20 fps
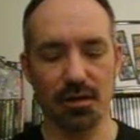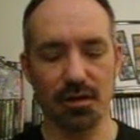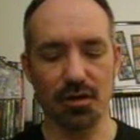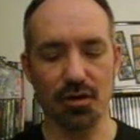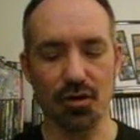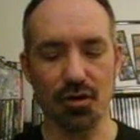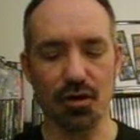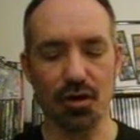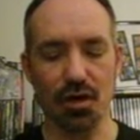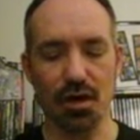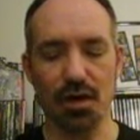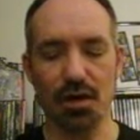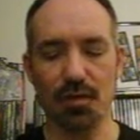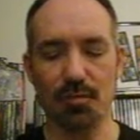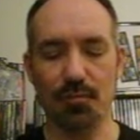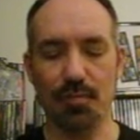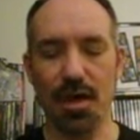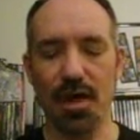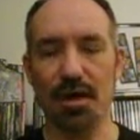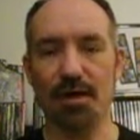you're going to get a
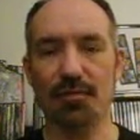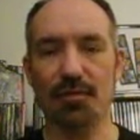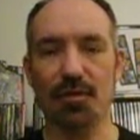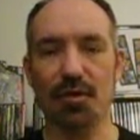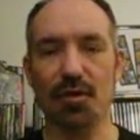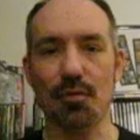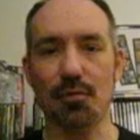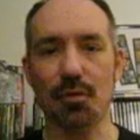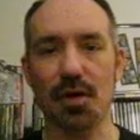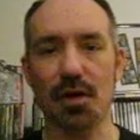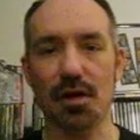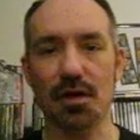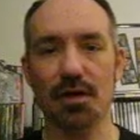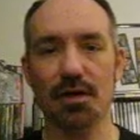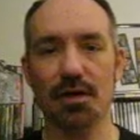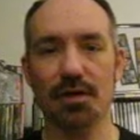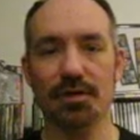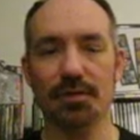bang for your buck.